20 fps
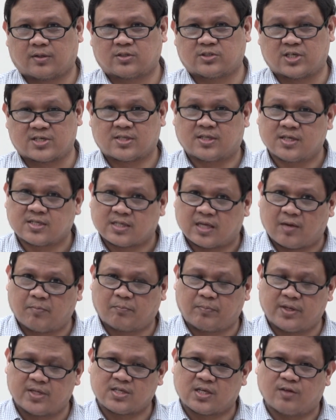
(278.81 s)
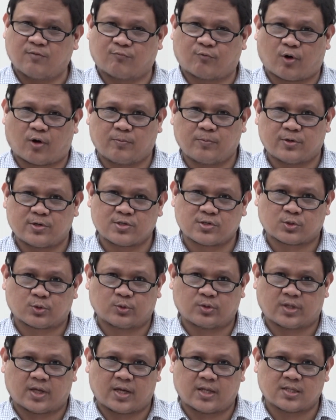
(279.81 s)
just the same, please inform your
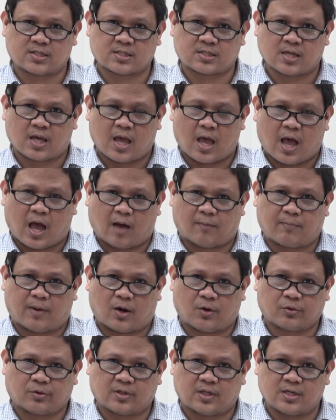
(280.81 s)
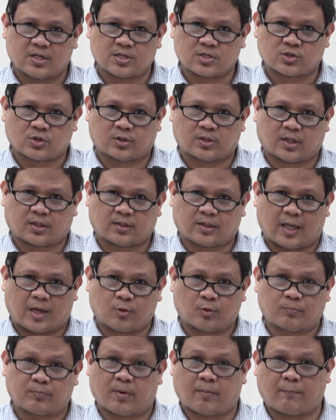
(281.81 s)
students about this so that they
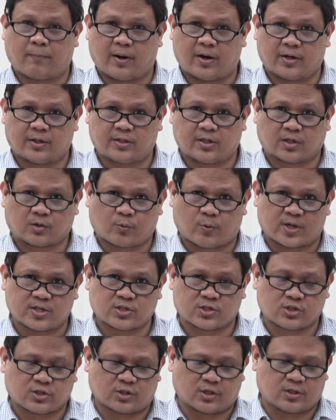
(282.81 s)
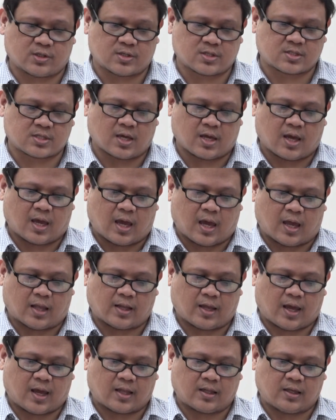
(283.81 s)
can prepare their questions
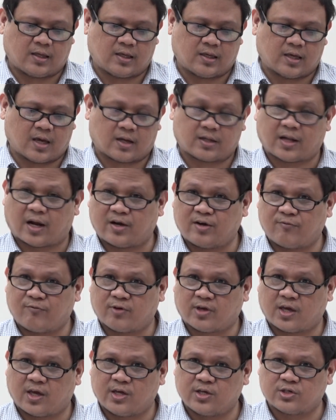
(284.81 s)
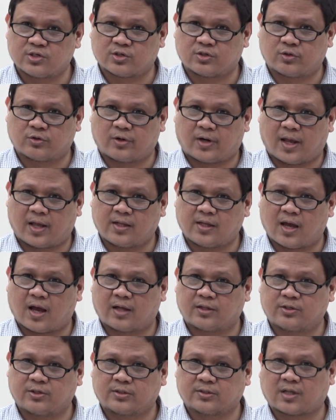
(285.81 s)
and any clarification or any
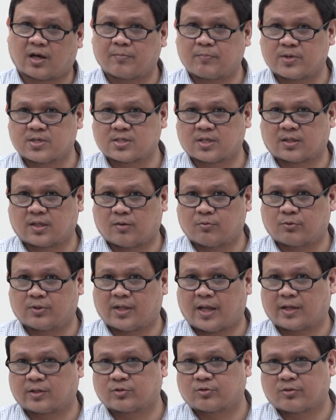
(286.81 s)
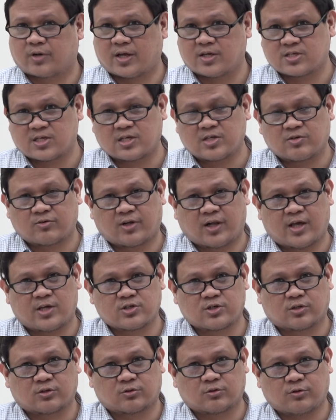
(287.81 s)
other topics that they would like to raise in
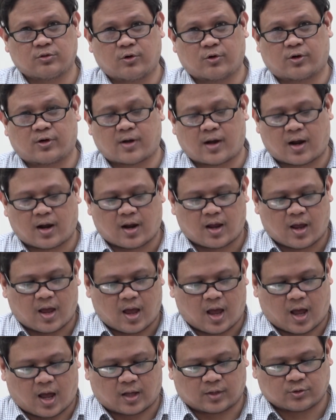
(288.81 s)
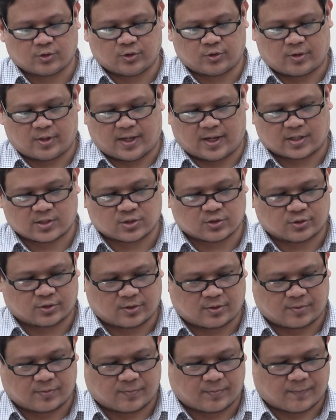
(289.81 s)
relation to your
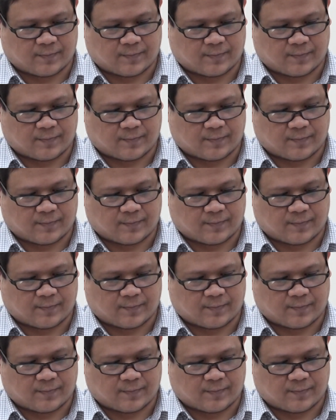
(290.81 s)
lecture.